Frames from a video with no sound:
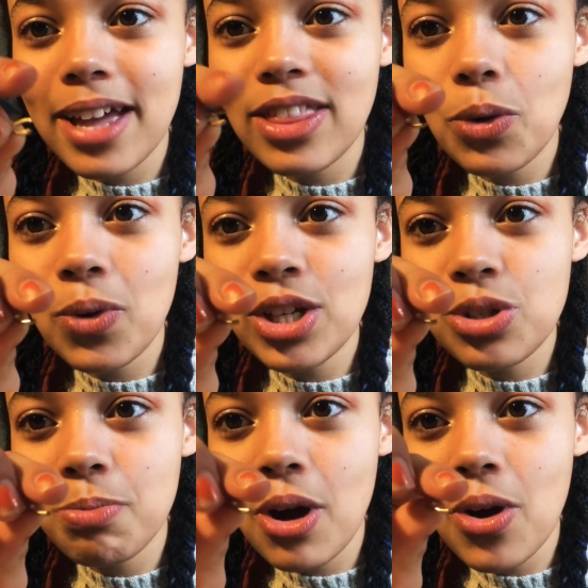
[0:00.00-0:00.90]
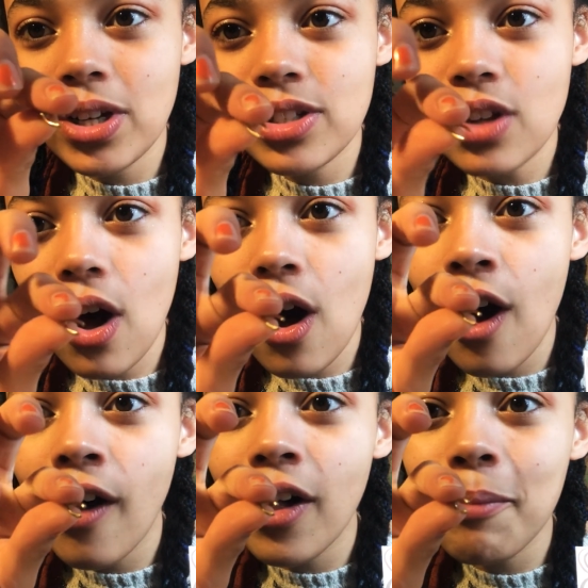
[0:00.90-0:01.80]
and the wishbone is
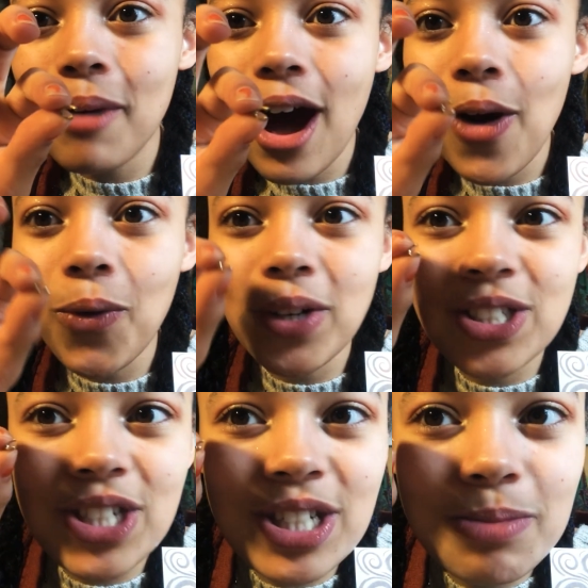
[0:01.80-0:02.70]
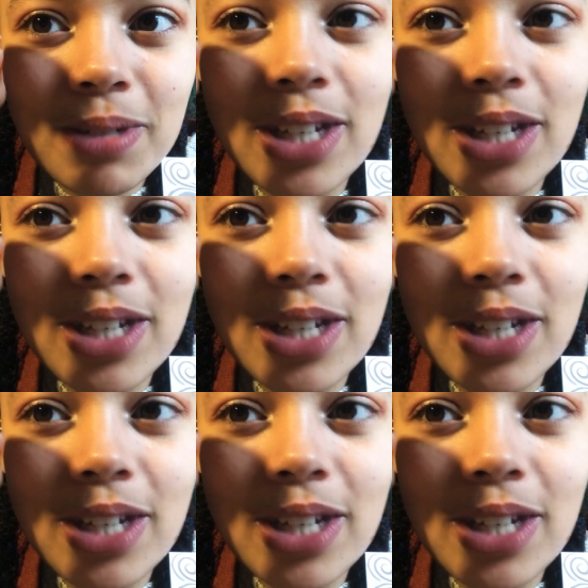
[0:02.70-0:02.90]
all about wishes